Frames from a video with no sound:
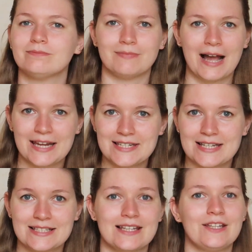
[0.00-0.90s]
mind
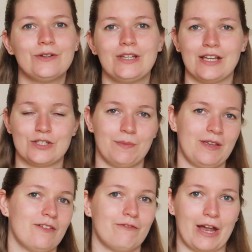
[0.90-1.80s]
it, you need to
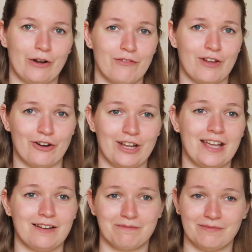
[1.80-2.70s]
be
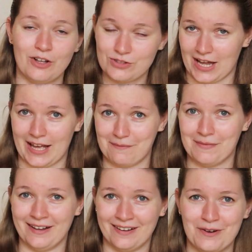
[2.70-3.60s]
very on time
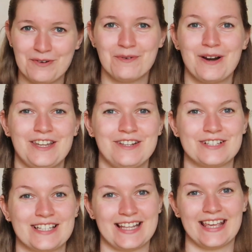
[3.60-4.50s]
when
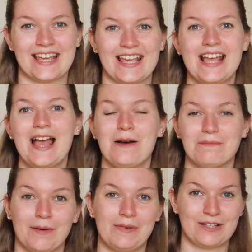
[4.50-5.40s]
you're taking
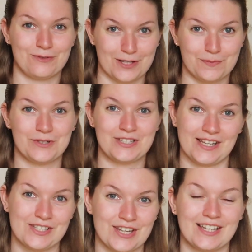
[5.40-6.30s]
public
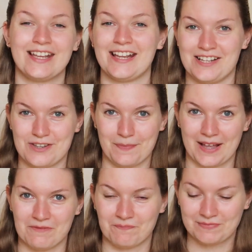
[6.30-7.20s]
transportation in
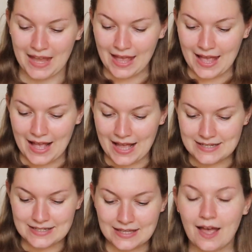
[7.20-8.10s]
Japan.
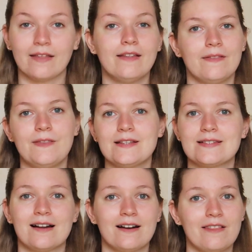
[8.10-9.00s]
And yeah,
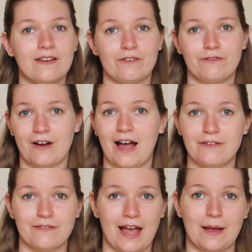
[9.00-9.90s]
these are the
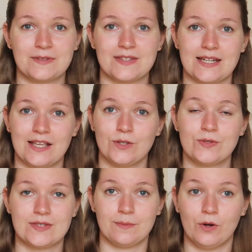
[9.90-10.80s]
5 apps that I
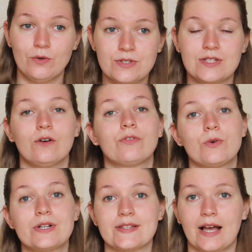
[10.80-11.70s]
used the most. Of
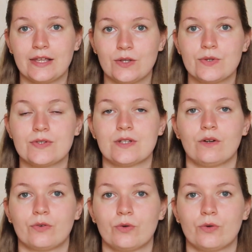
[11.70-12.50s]
course I used